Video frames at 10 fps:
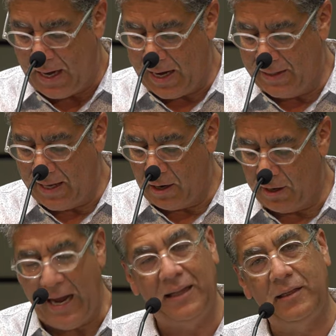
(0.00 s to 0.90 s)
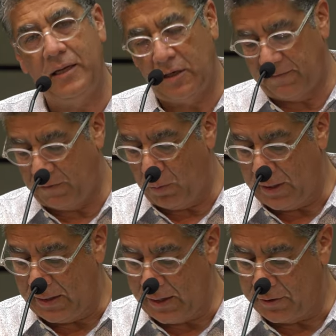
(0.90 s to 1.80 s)
and they are alienated from
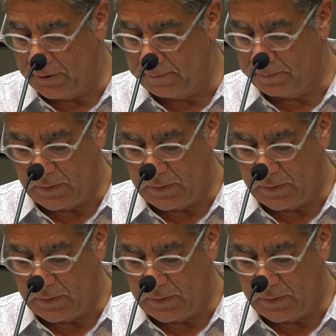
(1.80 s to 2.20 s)
one another